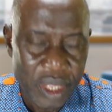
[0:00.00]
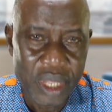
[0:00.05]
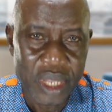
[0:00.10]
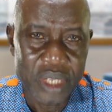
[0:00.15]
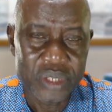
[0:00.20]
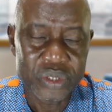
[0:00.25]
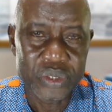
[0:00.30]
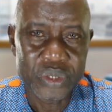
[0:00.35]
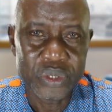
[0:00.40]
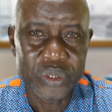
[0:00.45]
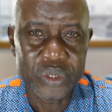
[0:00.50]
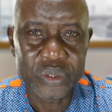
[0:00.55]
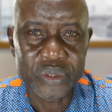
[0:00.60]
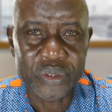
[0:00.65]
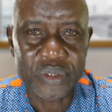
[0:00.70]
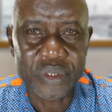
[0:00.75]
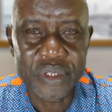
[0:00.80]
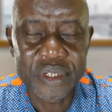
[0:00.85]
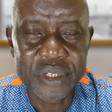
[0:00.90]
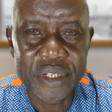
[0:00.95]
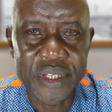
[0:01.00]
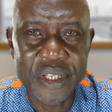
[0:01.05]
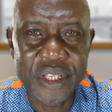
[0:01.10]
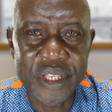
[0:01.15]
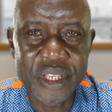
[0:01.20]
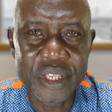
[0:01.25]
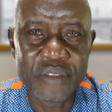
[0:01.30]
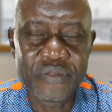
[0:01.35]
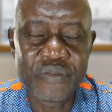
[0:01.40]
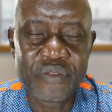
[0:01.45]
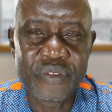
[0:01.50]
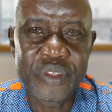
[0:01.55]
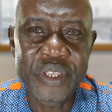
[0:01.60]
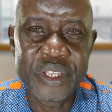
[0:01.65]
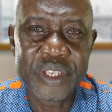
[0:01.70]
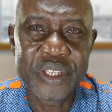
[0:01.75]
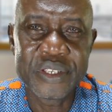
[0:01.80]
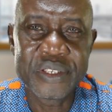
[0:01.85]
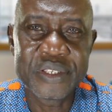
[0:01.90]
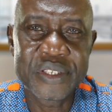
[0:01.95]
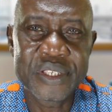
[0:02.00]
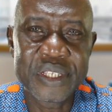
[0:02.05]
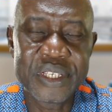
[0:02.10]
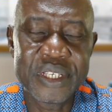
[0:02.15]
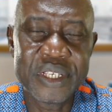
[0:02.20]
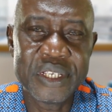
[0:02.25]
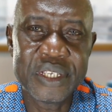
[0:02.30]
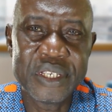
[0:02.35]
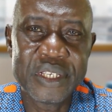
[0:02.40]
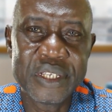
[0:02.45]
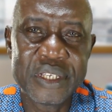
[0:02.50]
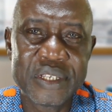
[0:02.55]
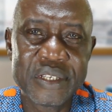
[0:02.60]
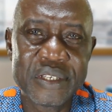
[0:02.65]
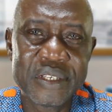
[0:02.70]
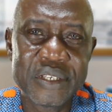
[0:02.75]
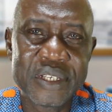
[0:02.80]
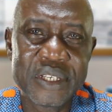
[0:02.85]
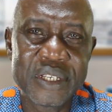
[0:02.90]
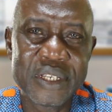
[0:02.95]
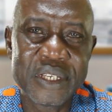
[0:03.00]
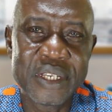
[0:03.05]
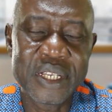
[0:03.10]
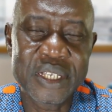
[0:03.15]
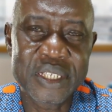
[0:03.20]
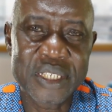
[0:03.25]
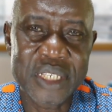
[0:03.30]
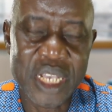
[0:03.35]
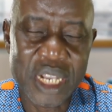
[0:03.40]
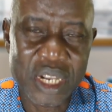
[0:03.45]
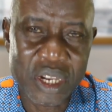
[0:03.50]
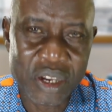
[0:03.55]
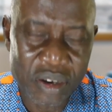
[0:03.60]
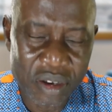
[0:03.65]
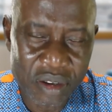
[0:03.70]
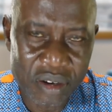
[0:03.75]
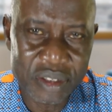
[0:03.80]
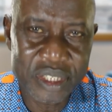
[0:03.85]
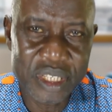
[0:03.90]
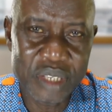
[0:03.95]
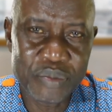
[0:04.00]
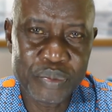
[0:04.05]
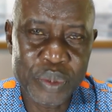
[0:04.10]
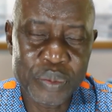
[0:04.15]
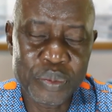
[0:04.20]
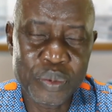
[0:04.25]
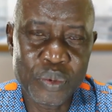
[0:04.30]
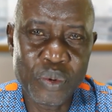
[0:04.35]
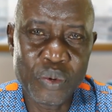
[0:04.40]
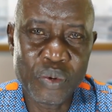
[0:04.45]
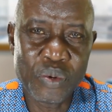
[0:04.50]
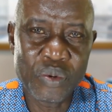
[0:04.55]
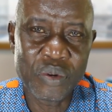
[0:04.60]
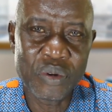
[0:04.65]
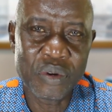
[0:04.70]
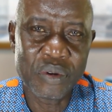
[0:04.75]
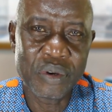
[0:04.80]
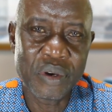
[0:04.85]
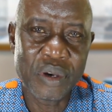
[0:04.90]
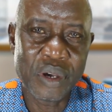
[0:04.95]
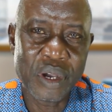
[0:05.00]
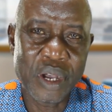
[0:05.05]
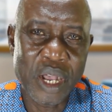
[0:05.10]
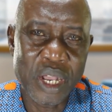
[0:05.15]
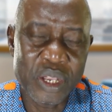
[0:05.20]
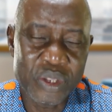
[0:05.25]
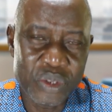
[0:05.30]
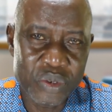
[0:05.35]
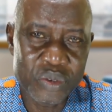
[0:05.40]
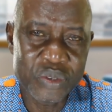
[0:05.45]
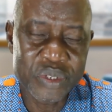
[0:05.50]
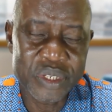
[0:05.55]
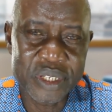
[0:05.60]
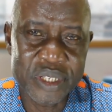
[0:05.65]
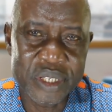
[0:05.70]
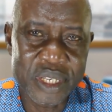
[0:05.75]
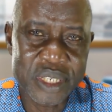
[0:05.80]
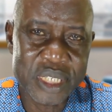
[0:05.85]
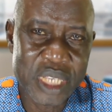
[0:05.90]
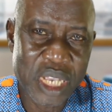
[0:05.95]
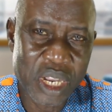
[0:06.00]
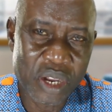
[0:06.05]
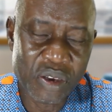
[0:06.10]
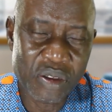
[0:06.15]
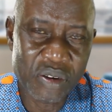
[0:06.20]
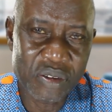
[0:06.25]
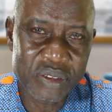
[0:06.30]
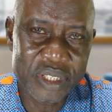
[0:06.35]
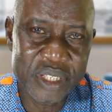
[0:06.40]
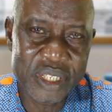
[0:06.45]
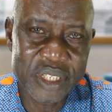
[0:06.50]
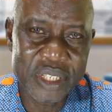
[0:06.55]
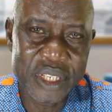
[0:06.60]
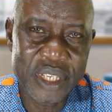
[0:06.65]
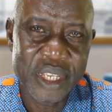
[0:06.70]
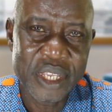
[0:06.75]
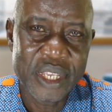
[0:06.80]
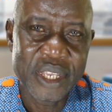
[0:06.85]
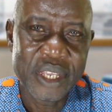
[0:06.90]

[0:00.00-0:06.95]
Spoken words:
And so, if we see the psychology people are using, the psychology